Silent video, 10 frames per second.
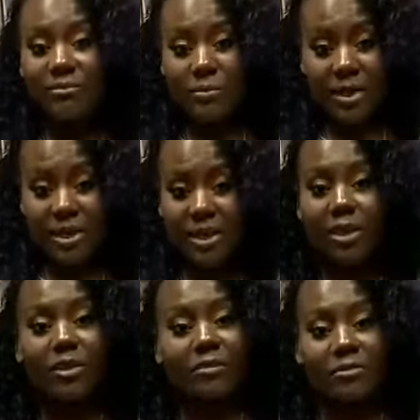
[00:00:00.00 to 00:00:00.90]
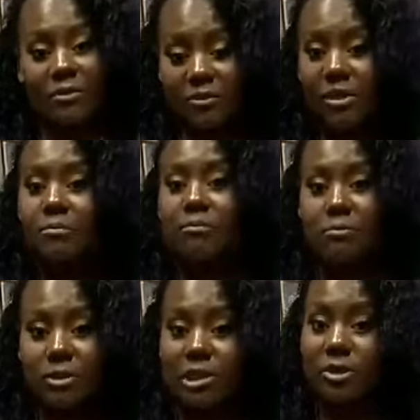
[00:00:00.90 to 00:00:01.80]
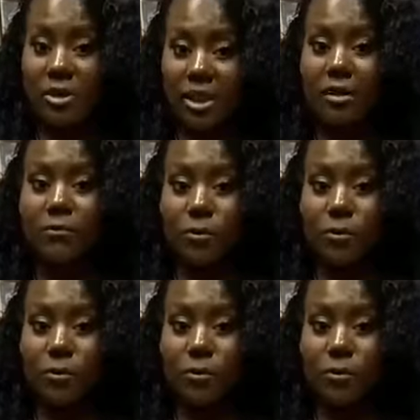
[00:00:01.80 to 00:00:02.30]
me through the majority of the